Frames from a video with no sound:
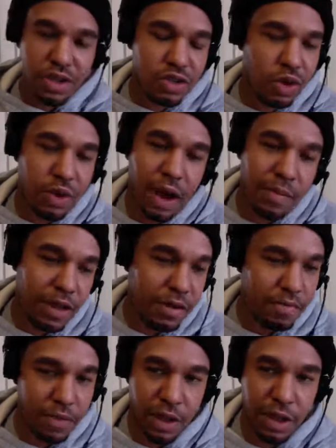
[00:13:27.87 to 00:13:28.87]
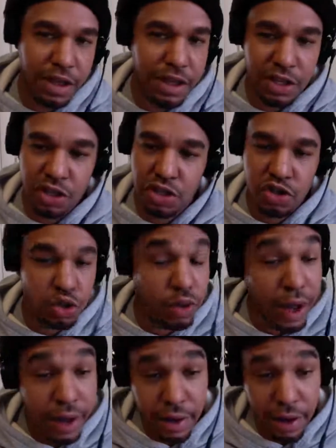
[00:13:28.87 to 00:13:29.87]
So I mean, it's just too
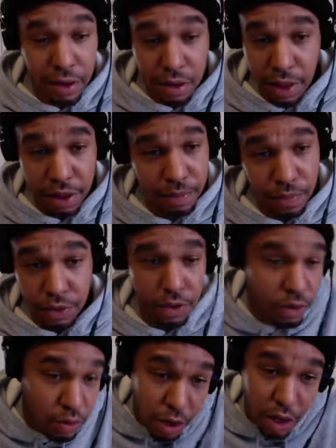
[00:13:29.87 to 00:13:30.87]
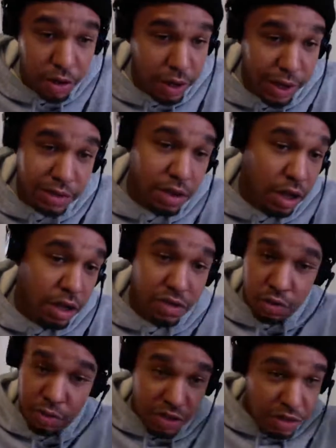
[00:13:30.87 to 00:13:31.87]
high now. Like you guys lost,
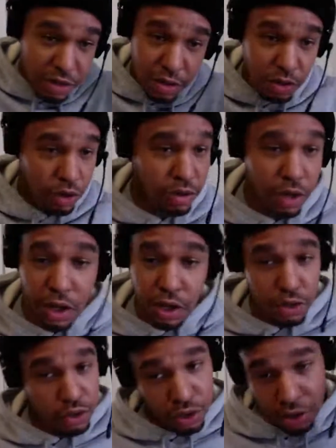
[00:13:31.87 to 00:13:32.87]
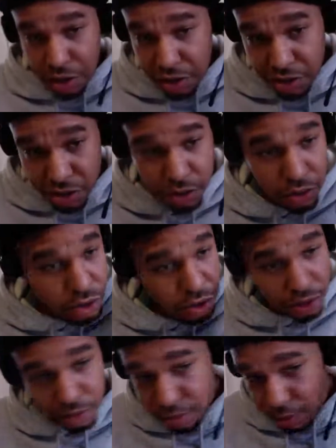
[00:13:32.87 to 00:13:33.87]
you missed it. You should have listened. You
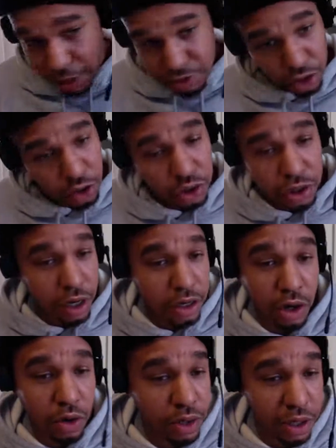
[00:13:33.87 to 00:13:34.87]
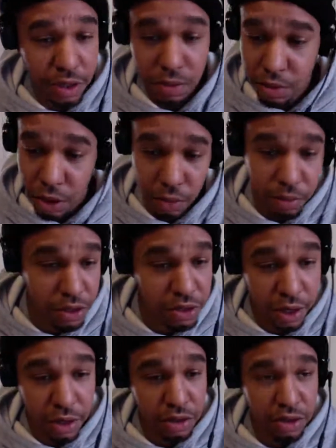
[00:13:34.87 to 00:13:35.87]
should have. I told y'all don't be
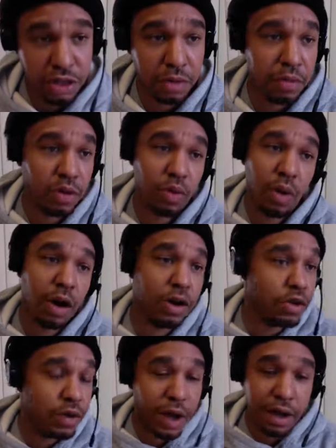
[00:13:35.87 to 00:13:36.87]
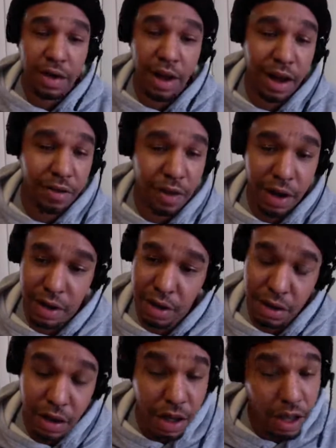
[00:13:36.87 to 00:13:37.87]
scared to jump in the water. You got to dive right
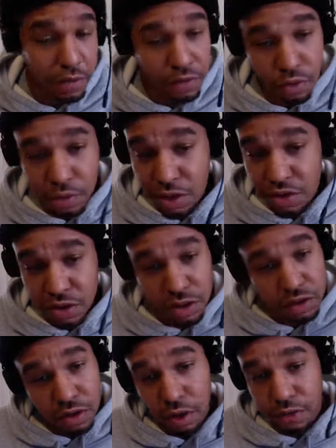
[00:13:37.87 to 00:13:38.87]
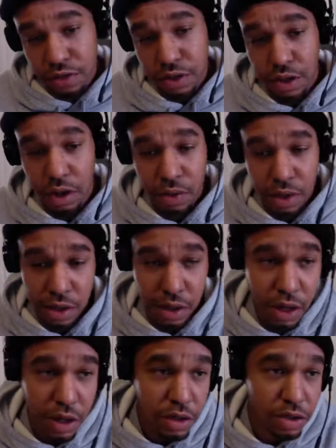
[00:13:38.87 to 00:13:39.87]
in. If you missed it, slow feet don't eat.
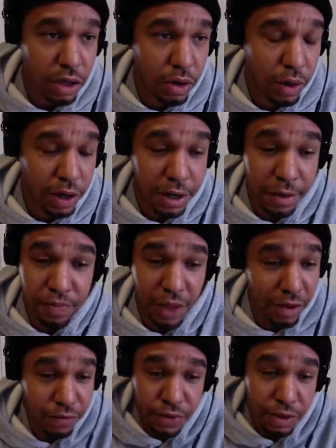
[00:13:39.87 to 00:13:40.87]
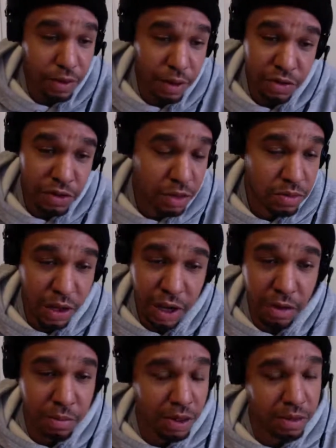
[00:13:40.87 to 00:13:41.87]
So I feel in terms of
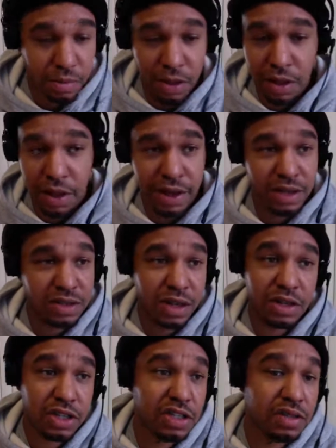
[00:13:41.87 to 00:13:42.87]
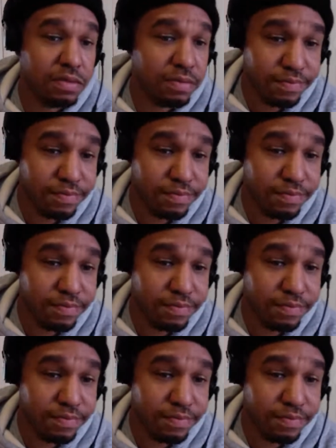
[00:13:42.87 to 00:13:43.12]
Airbnb, like I said, just